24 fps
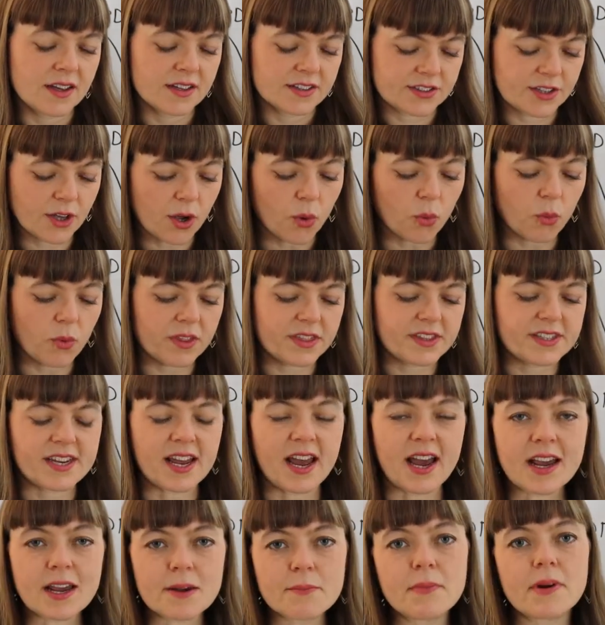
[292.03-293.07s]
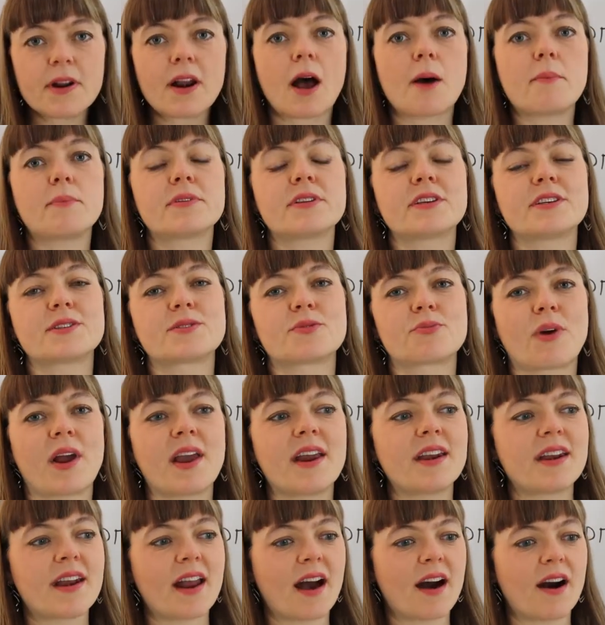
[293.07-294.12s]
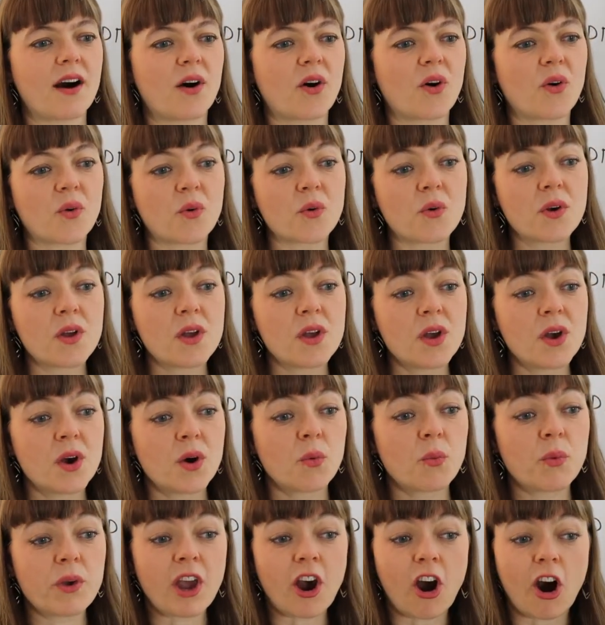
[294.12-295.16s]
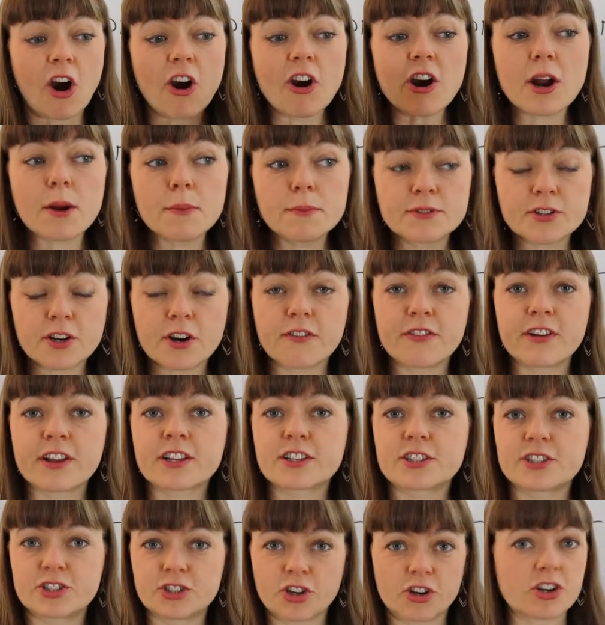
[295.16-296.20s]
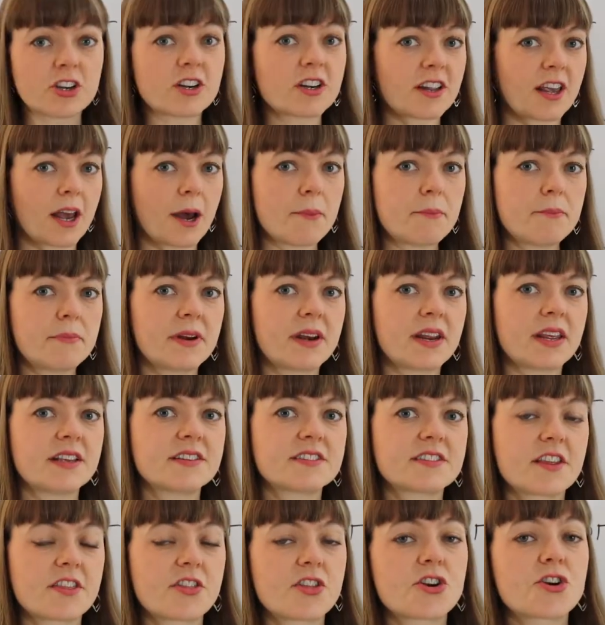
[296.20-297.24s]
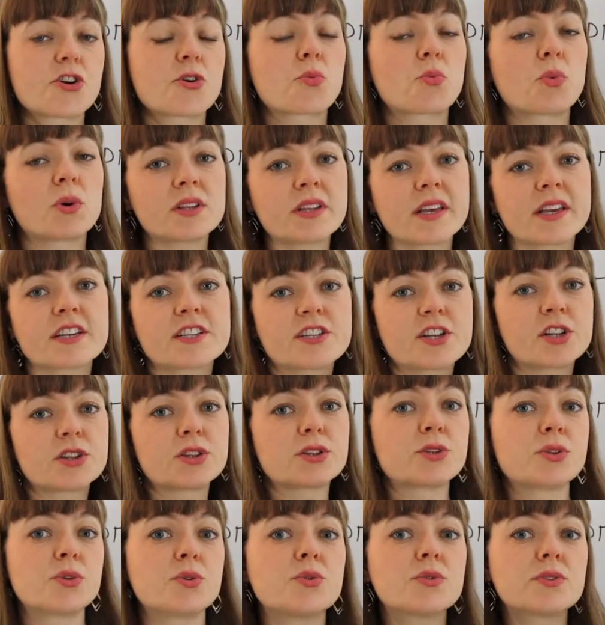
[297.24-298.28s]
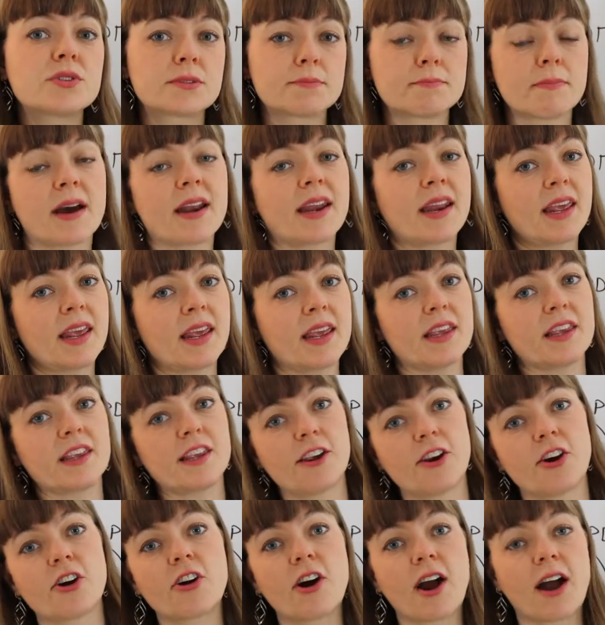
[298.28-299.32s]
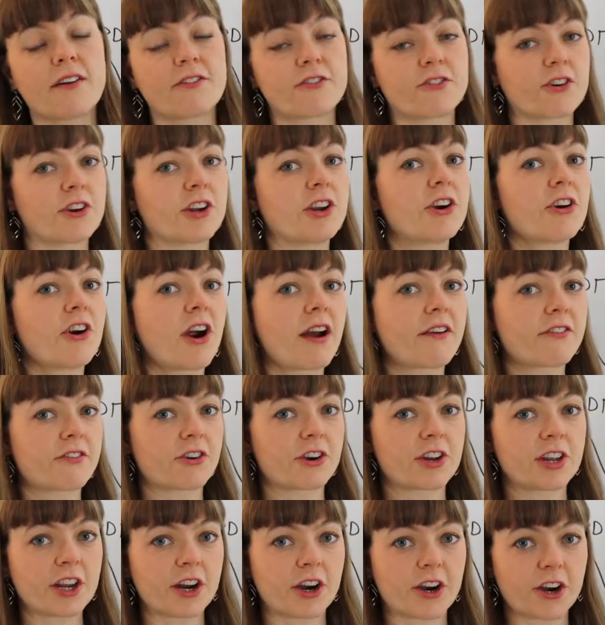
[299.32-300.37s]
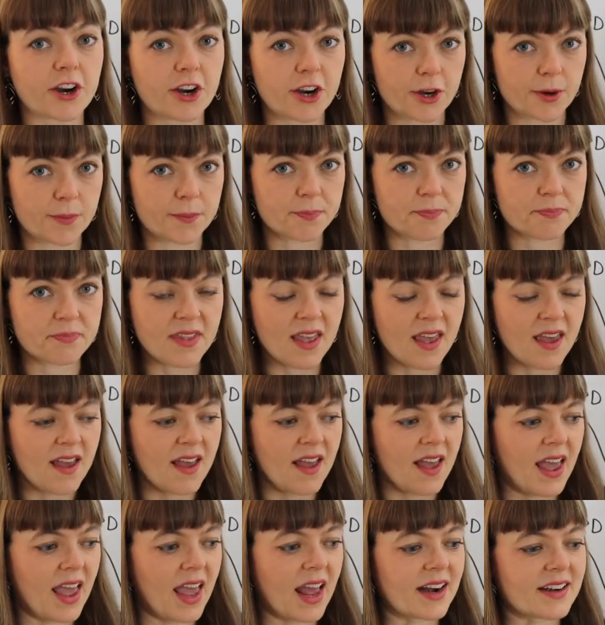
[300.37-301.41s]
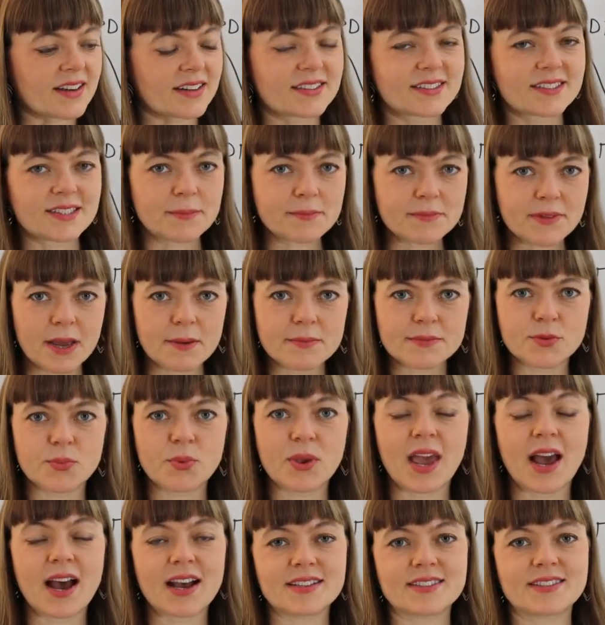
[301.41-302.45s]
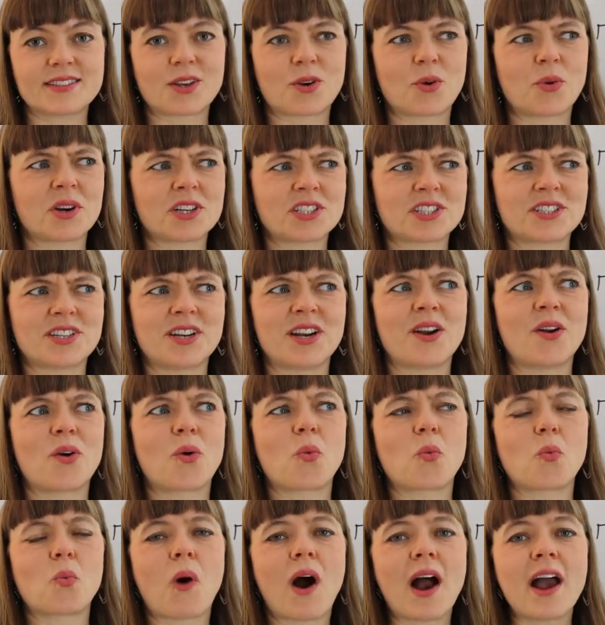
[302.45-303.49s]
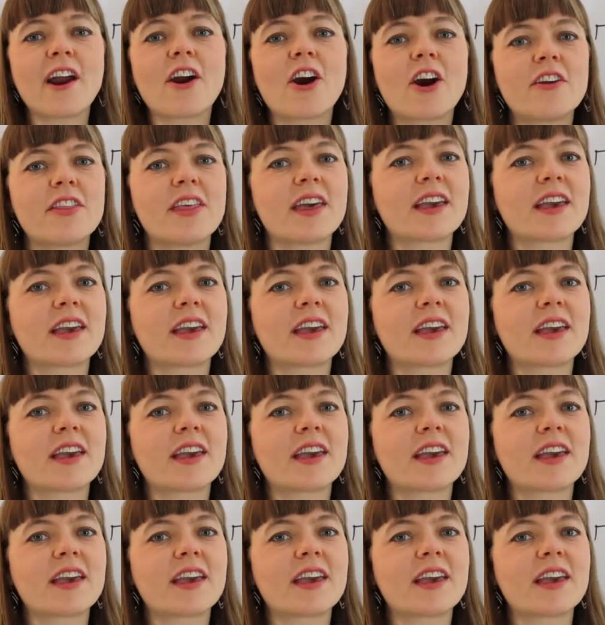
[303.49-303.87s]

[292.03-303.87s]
So, with tech monopolies right now, we are observing certain companies that are willing to lose money year after year after year. And sometimes we ask the question why are